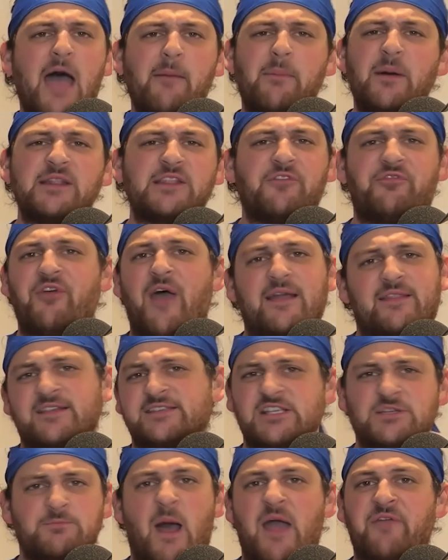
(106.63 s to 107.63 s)
How about the fact
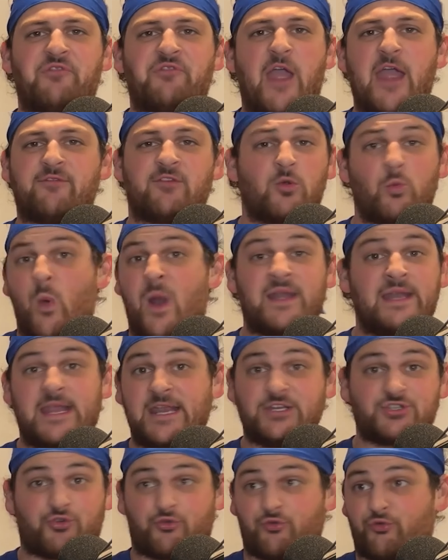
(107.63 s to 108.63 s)
this is my favorite when
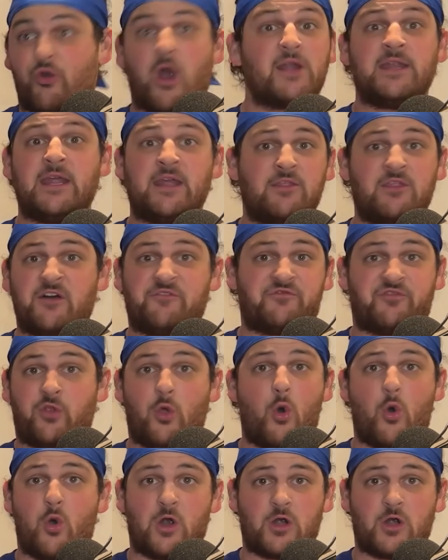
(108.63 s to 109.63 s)
he's running the
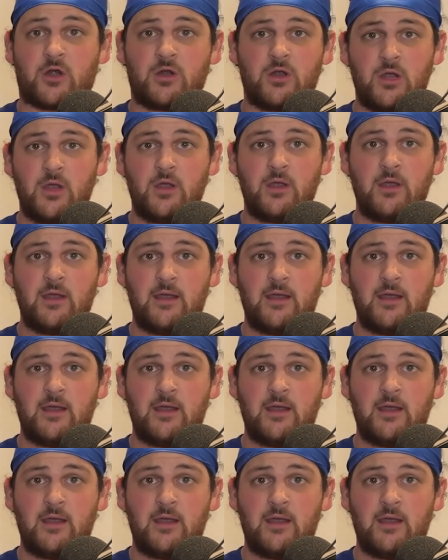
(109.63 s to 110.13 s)
floor